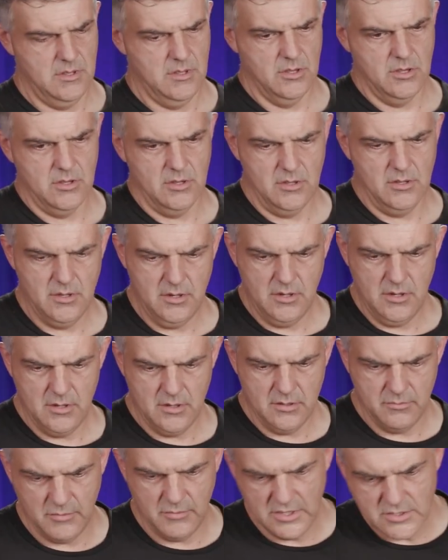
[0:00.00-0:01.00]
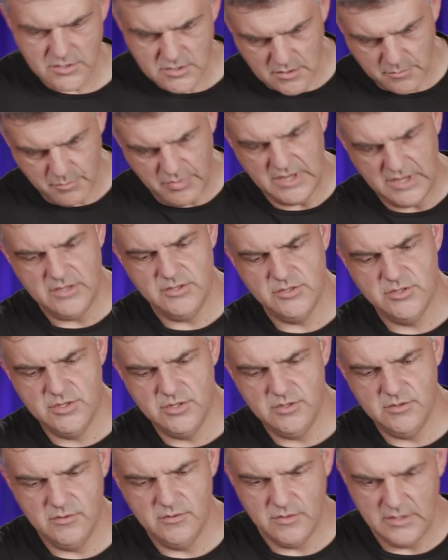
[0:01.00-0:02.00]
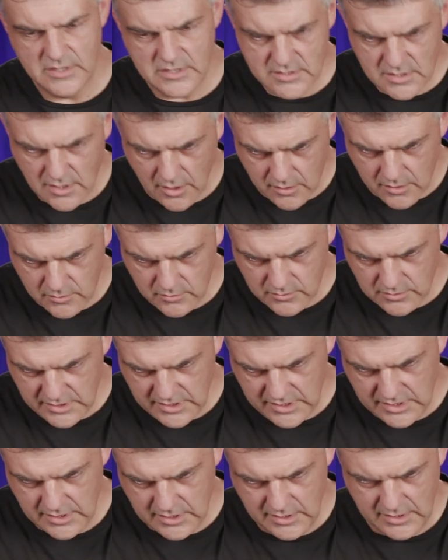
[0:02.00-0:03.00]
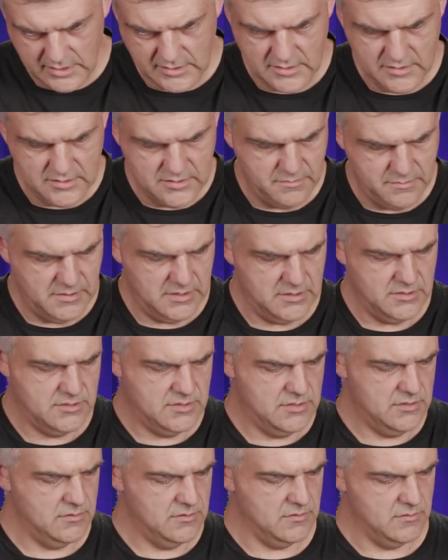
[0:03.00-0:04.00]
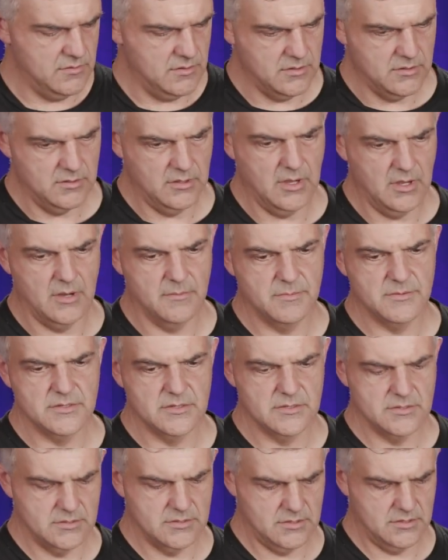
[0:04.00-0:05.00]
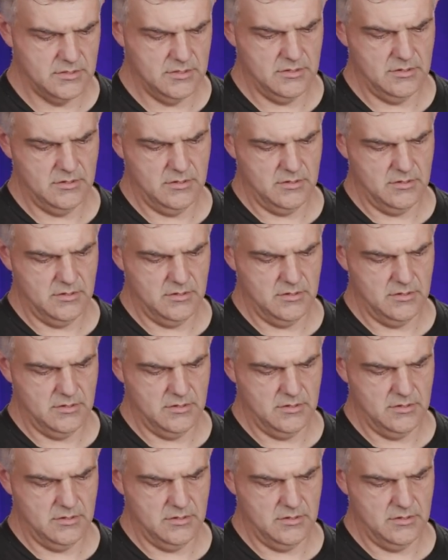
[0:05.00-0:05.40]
Good. Make sure pin 2 is only connected to pin 2 on the opposite side.